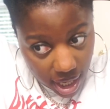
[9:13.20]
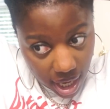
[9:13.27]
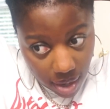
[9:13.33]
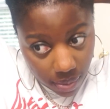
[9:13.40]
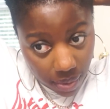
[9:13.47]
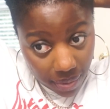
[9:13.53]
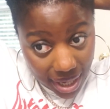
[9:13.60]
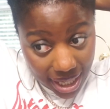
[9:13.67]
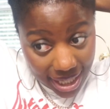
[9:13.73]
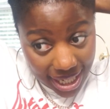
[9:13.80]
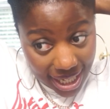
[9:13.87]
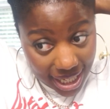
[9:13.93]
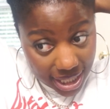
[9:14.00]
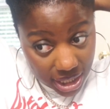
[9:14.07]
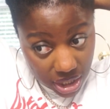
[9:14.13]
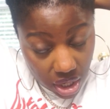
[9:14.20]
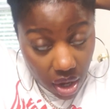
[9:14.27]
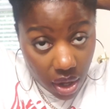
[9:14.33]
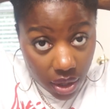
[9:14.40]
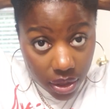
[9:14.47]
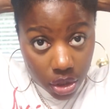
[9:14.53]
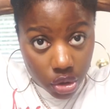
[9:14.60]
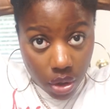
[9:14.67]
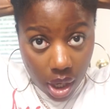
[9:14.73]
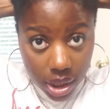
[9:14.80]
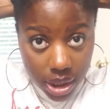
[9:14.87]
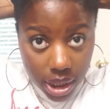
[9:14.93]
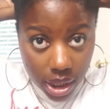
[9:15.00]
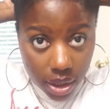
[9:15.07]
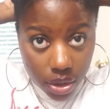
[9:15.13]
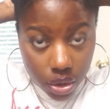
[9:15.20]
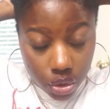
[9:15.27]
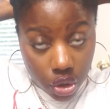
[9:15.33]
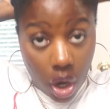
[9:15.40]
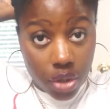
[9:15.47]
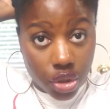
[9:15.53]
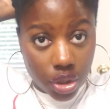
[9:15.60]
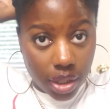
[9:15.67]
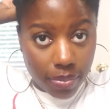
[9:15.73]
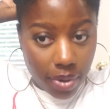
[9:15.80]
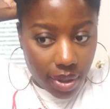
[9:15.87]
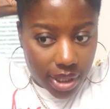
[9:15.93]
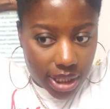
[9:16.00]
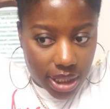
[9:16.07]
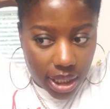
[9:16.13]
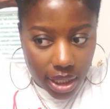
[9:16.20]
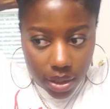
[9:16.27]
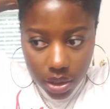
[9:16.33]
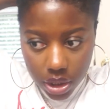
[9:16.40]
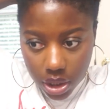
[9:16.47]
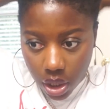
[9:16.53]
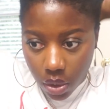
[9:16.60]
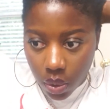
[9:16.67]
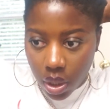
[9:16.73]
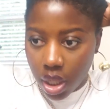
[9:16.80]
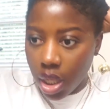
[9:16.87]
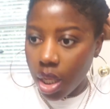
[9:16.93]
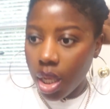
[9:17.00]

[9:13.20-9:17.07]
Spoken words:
now we're ready to install the drawstring ponytail. So